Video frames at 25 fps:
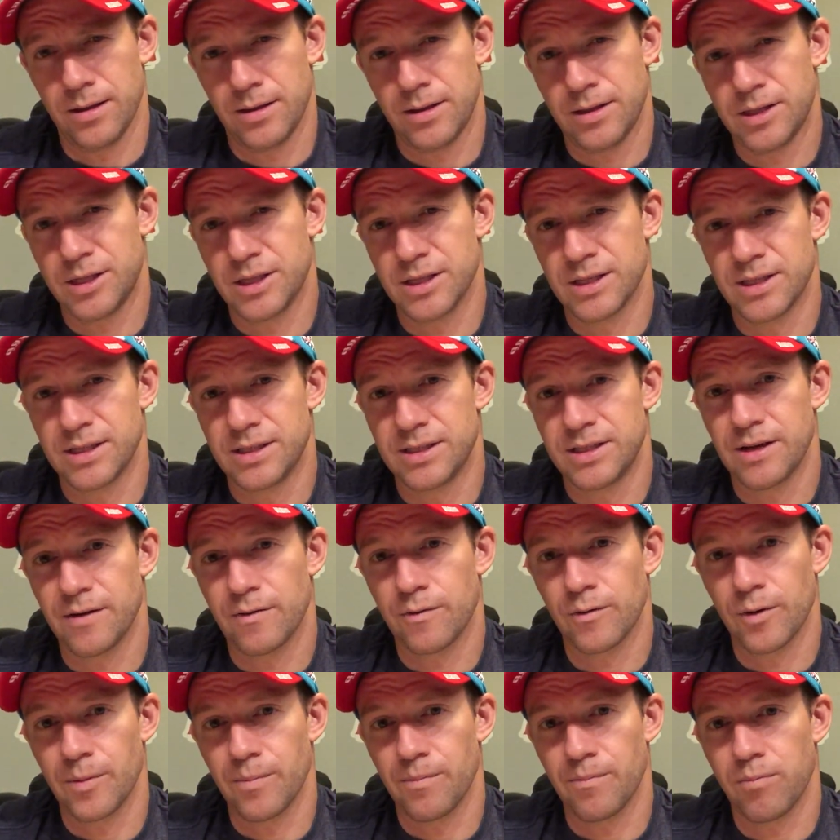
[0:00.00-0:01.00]
This is a
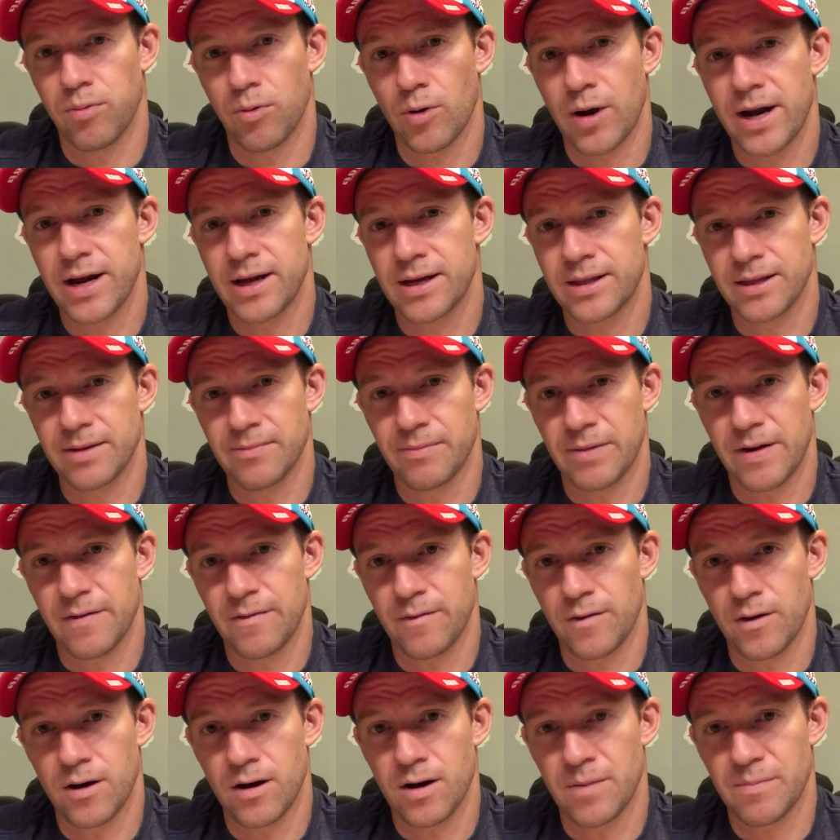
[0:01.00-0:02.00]
different break than my
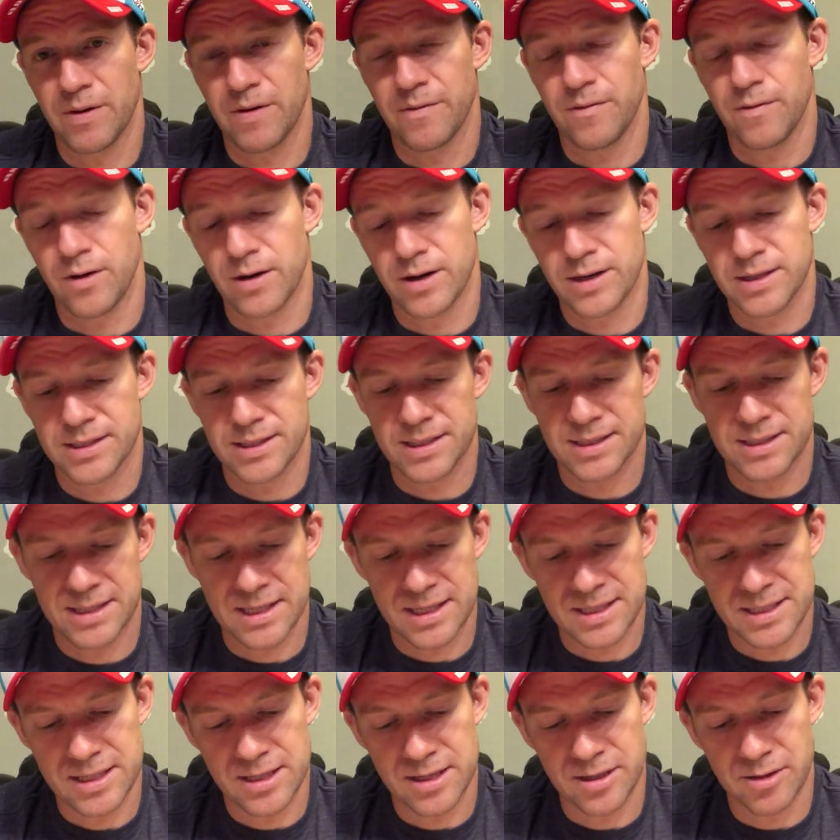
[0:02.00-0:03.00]
Vaughn. My Vaughn is a
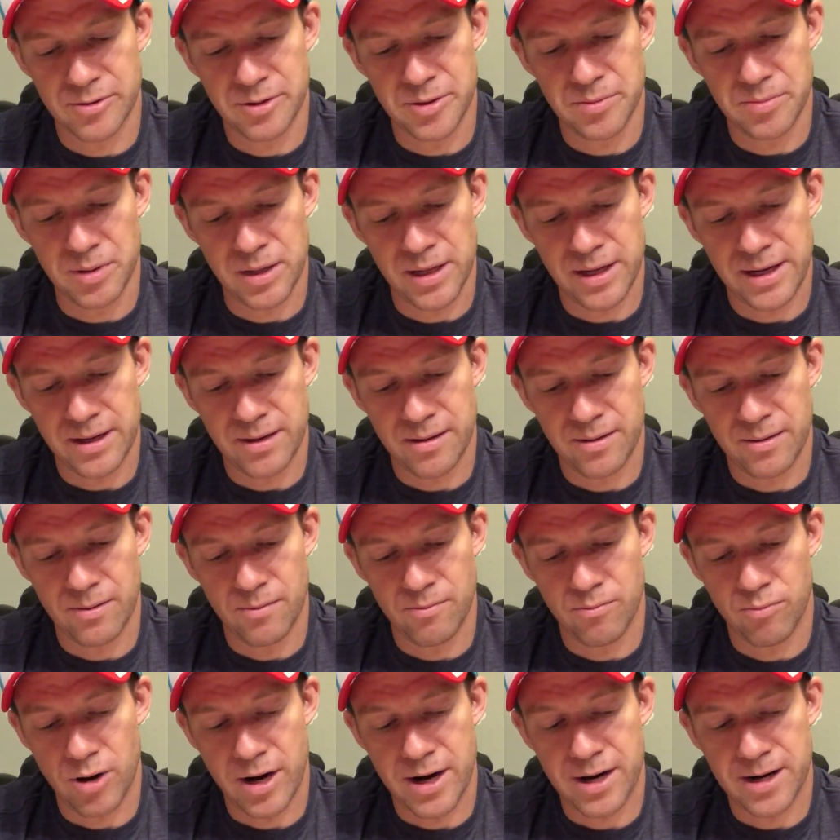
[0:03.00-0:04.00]
60-degree break.
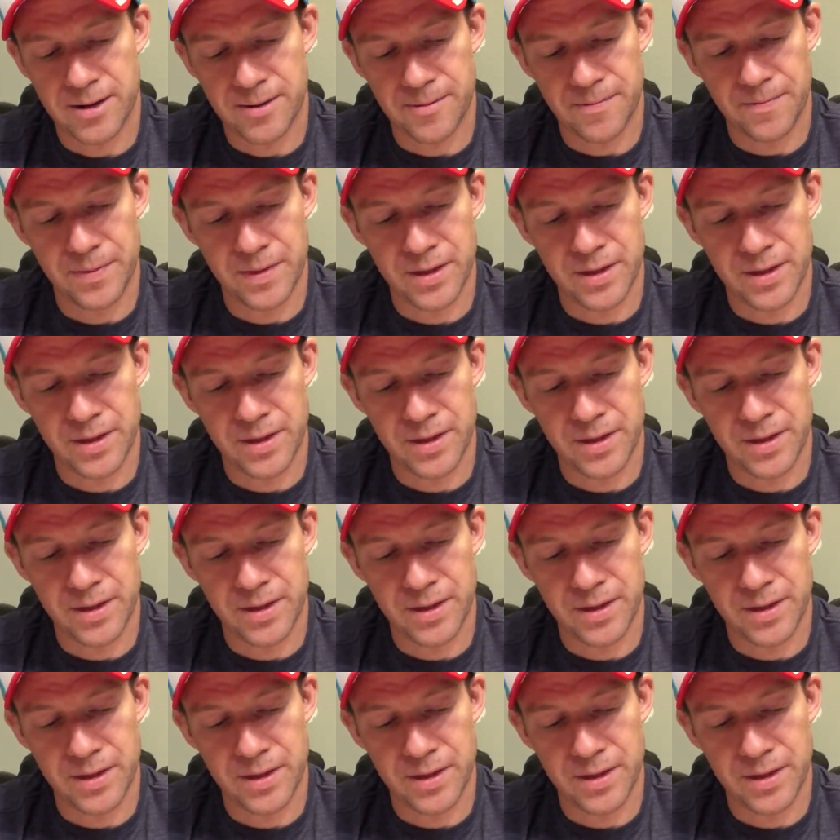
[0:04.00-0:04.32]
break.